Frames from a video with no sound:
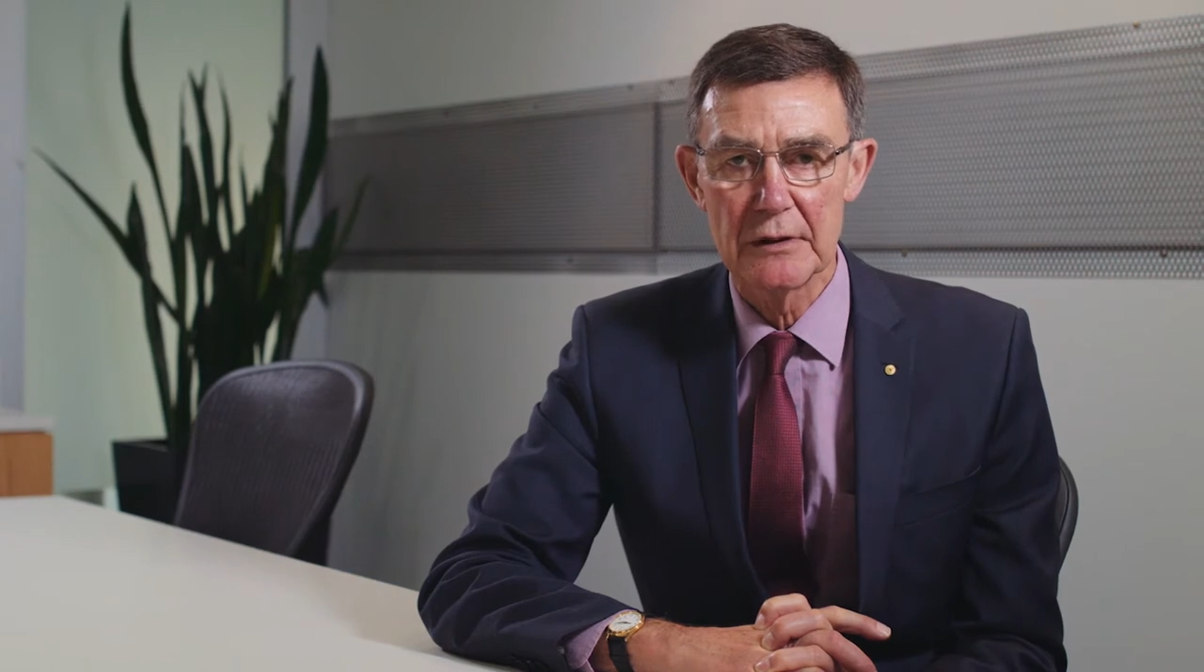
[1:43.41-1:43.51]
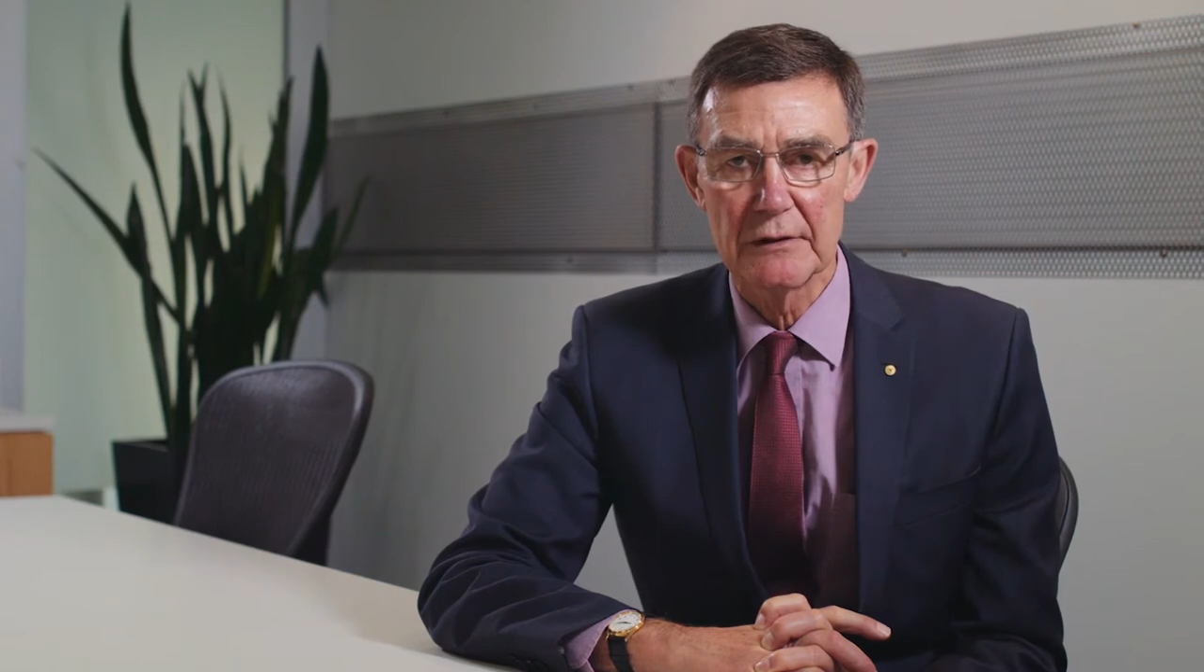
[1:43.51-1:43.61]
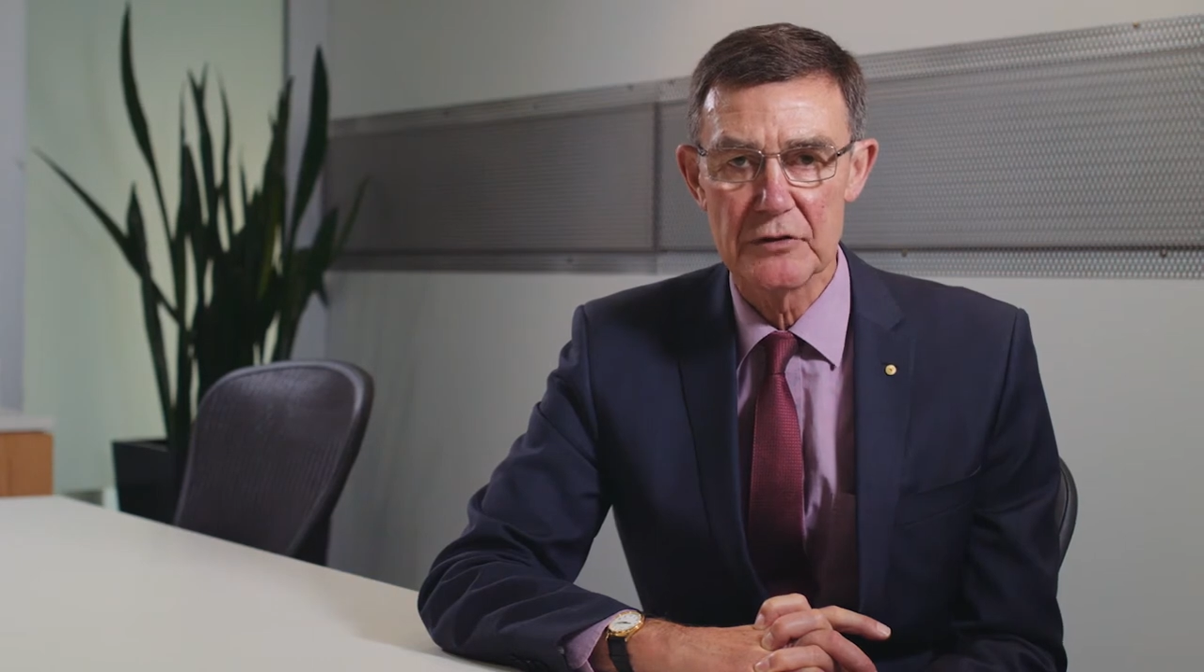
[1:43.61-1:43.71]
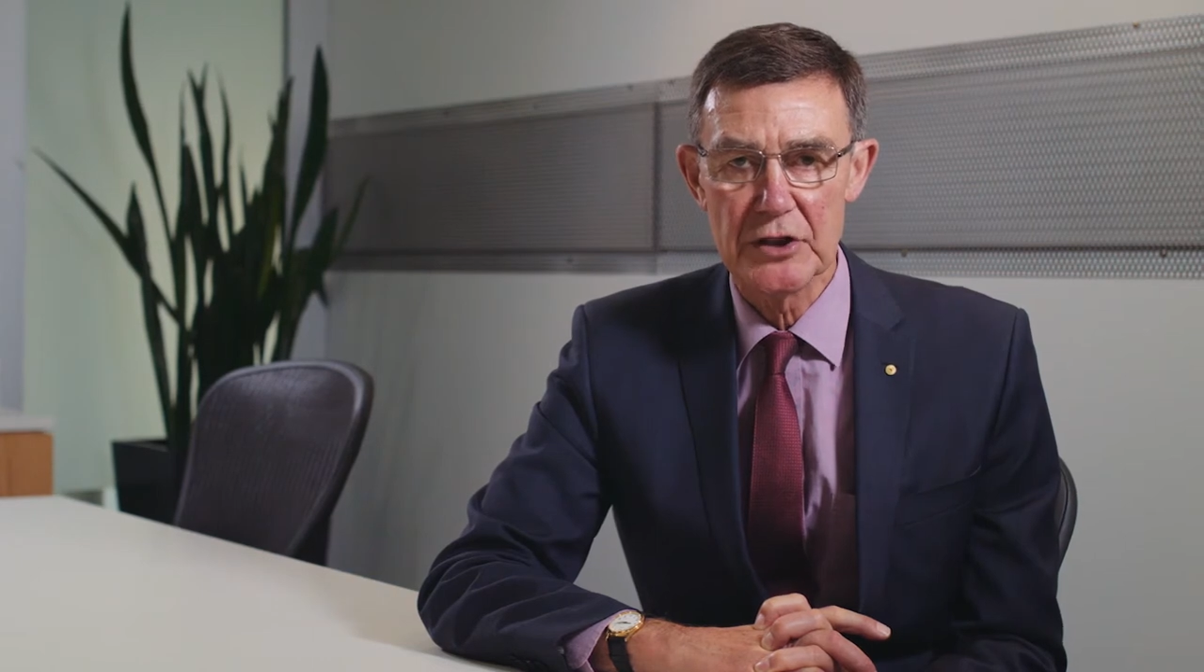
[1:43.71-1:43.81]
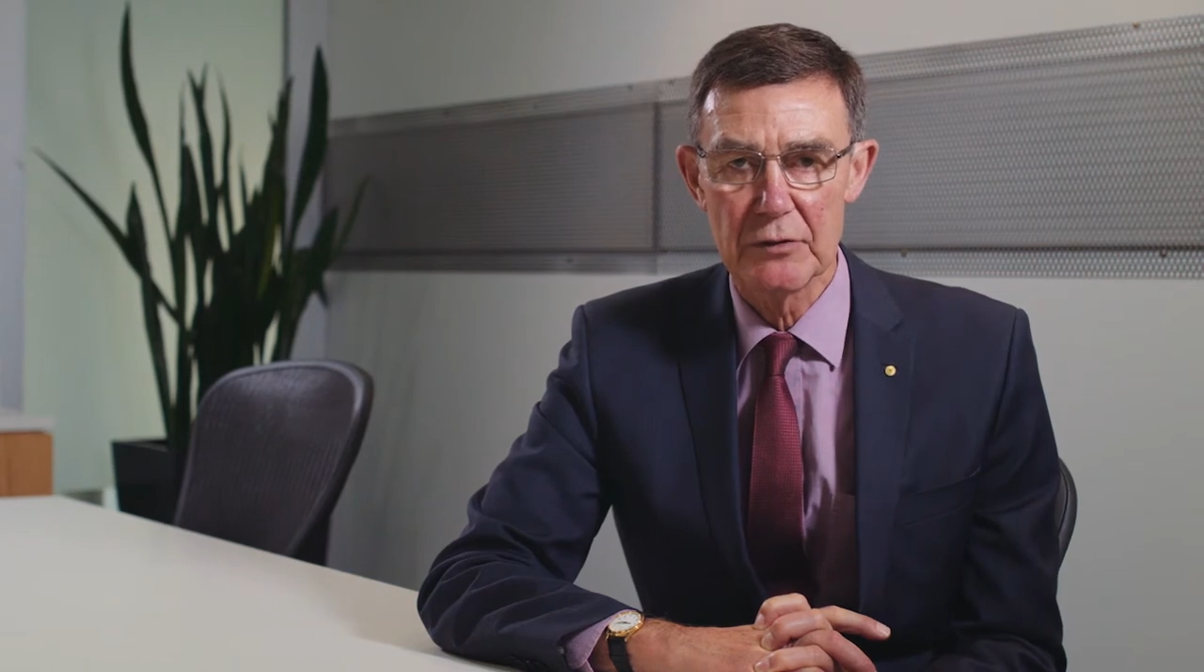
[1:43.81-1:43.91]

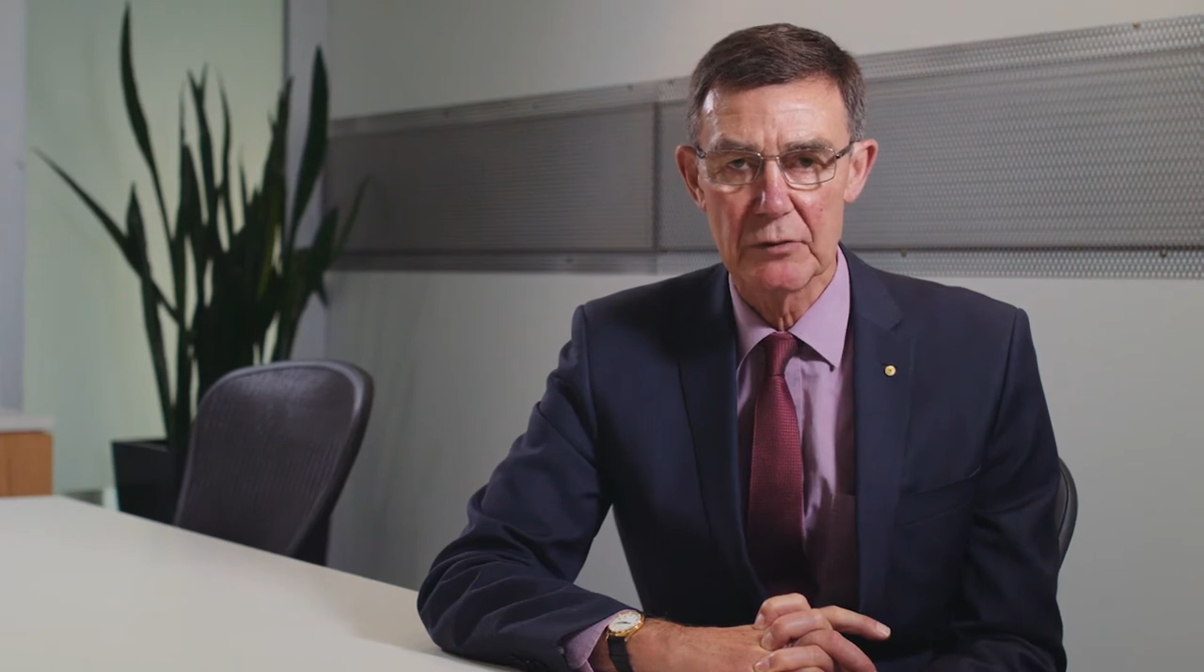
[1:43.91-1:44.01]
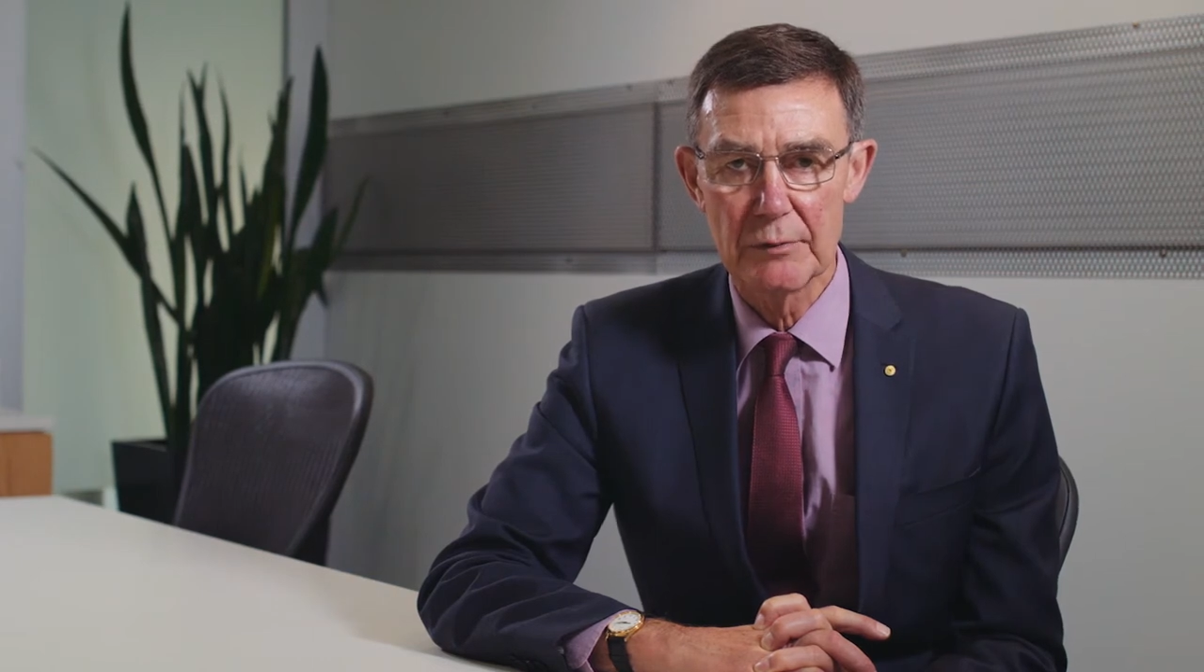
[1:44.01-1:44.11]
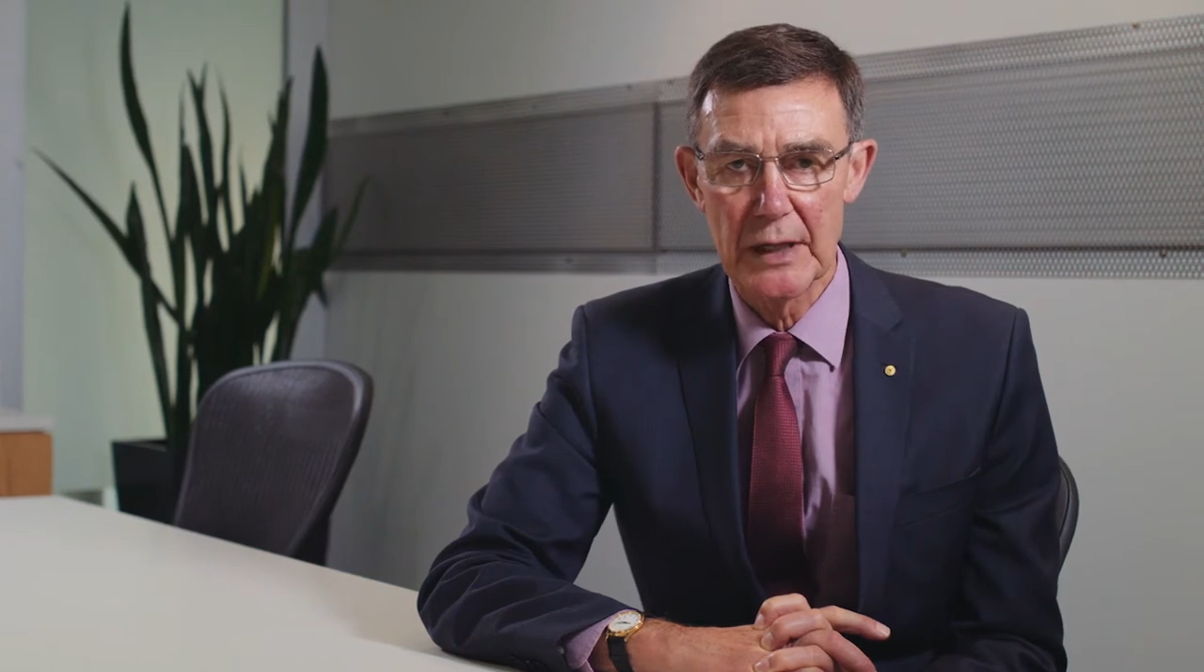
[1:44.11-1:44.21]
of General